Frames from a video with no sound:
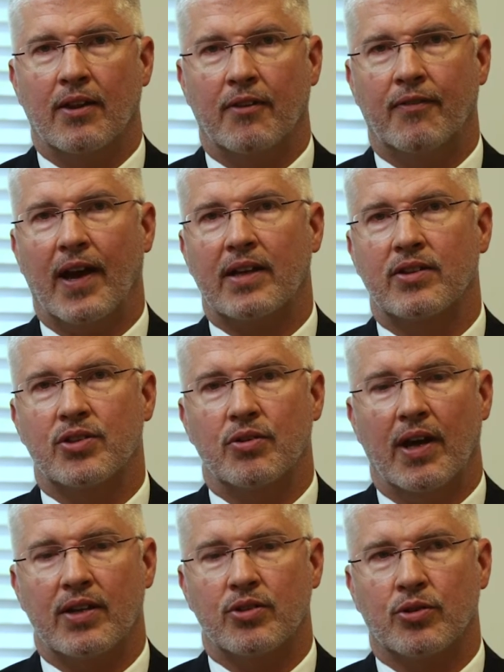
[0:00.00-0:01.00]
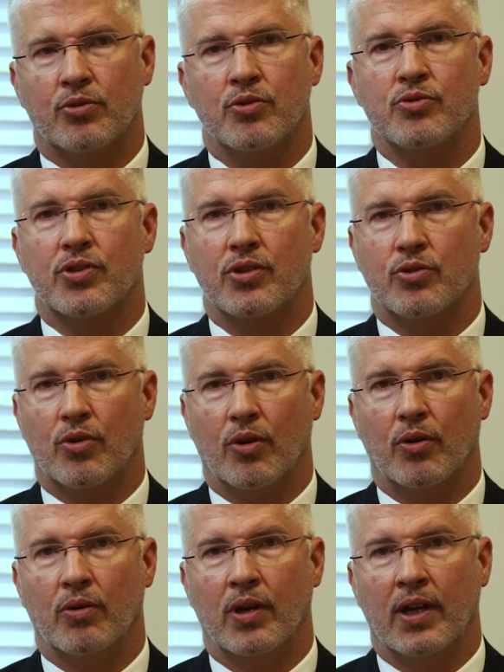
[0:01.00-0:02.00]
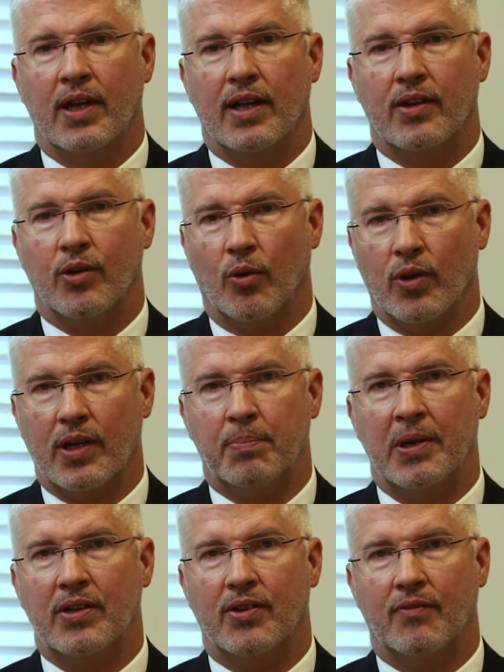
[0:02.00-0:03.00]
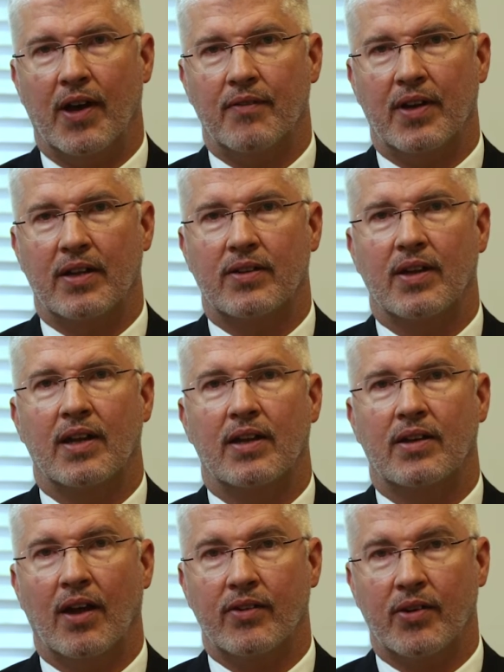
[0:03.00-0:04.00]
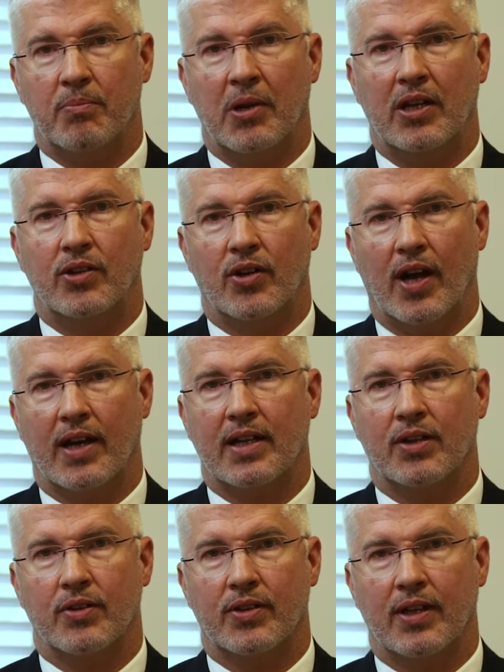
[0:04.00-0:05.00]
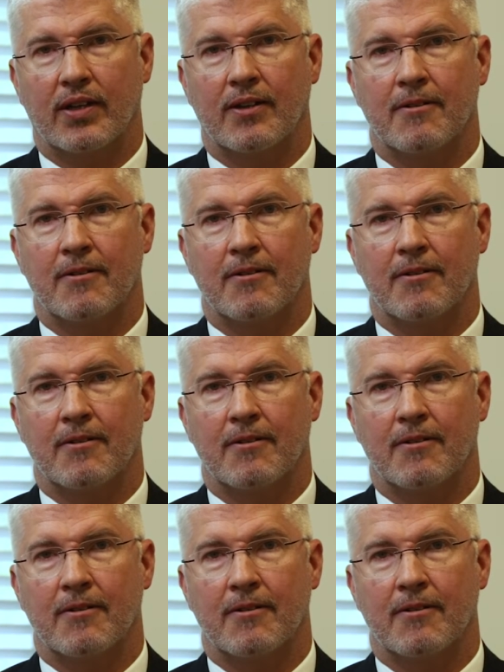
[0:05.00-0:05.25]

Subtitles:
the fact that you had your cruise control is only a piece of evidence, and it doesn't mean you're not guilty.